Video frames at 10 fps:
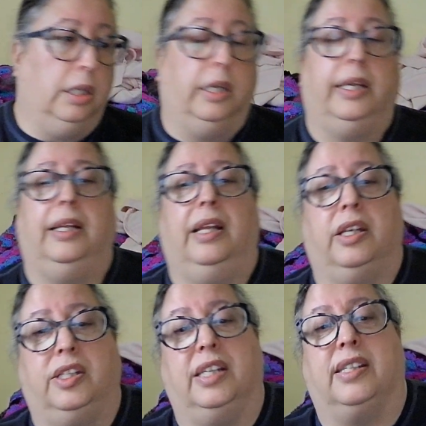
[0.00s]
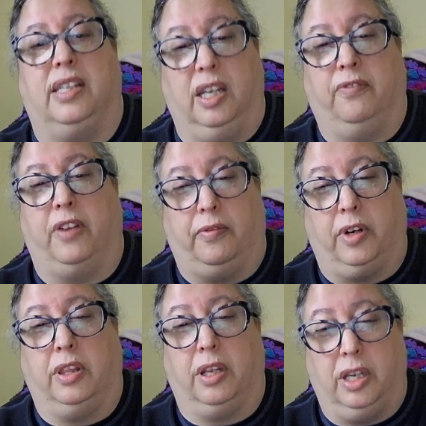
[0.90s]
He likes to sniff
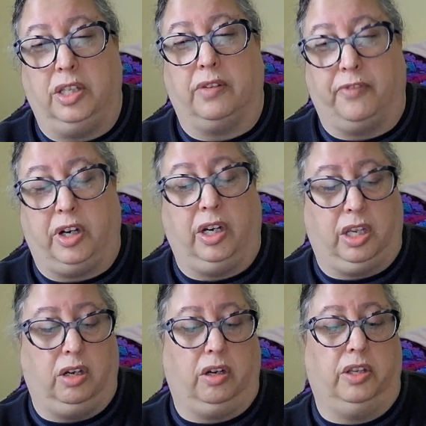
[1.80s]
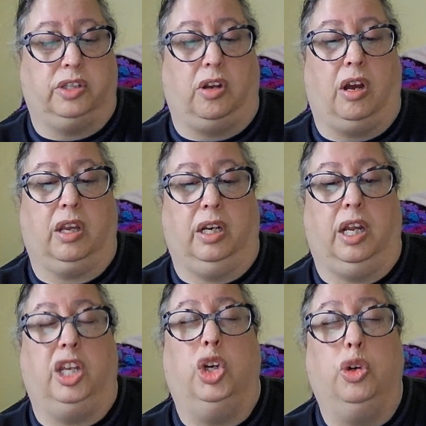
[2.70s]
everything. He's a very curious dog, and I
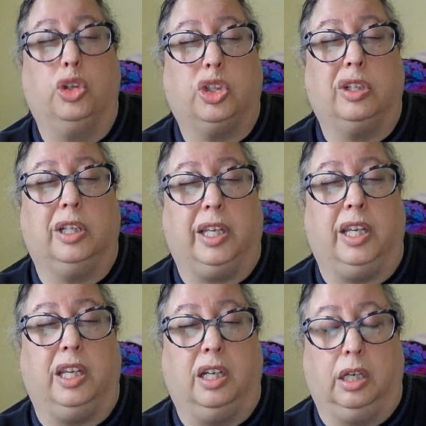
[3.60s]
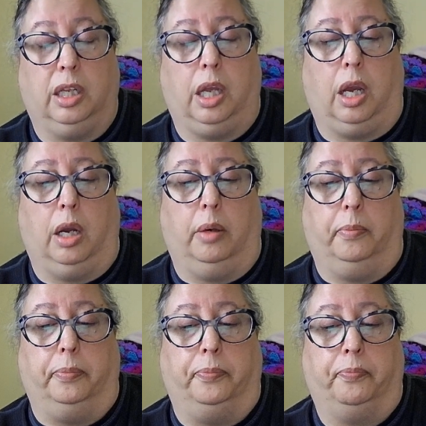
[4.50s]
usually
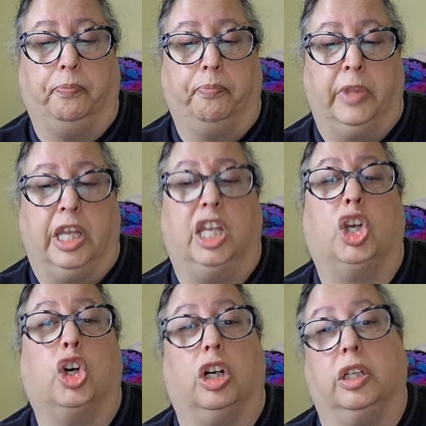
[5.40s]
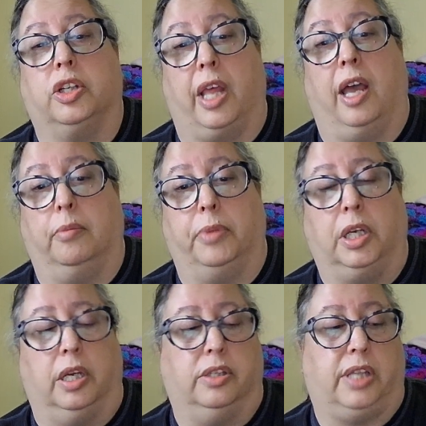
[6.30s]
um, encourage that
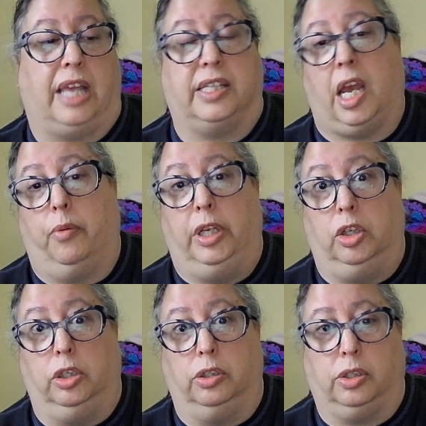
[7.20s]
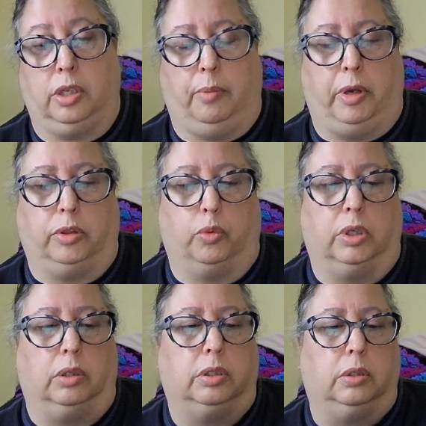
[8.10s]
because that's how he learns about the
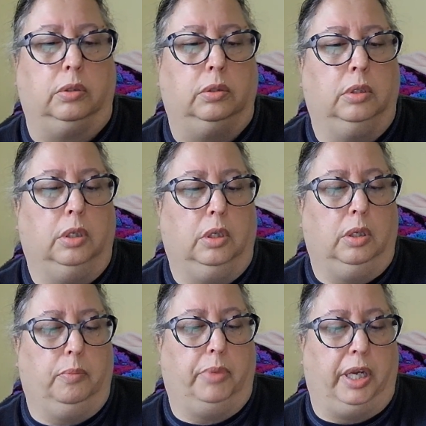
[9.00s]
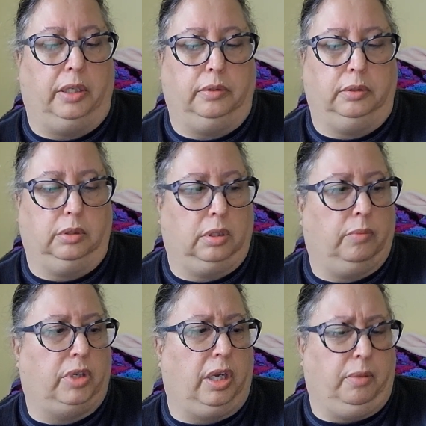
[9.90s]
world. But I'm
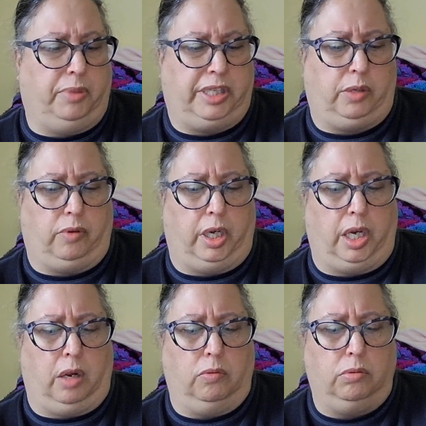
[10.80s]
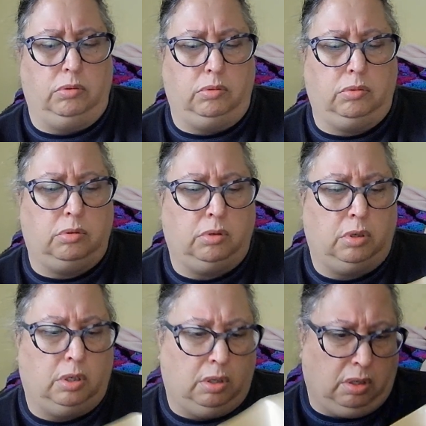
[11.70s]
kind of busy right
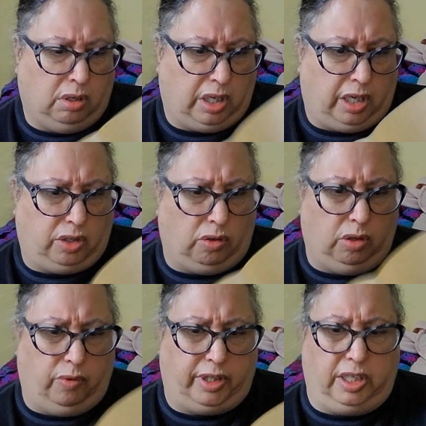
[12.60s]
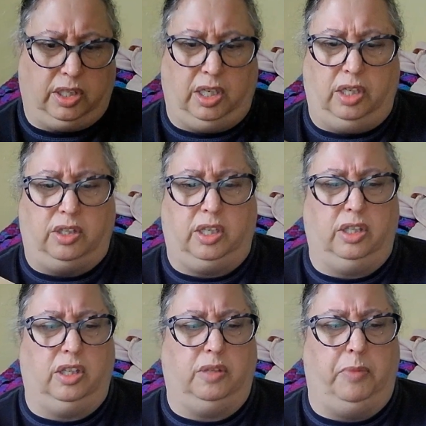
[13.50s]
now. I don't know what this is. This
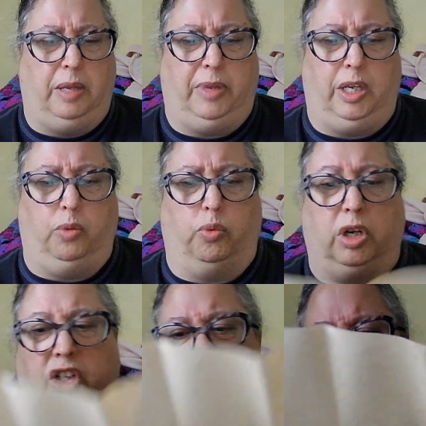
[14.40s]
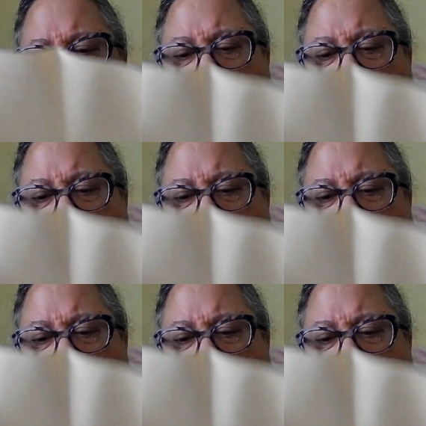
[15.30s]
is maybe worksheet?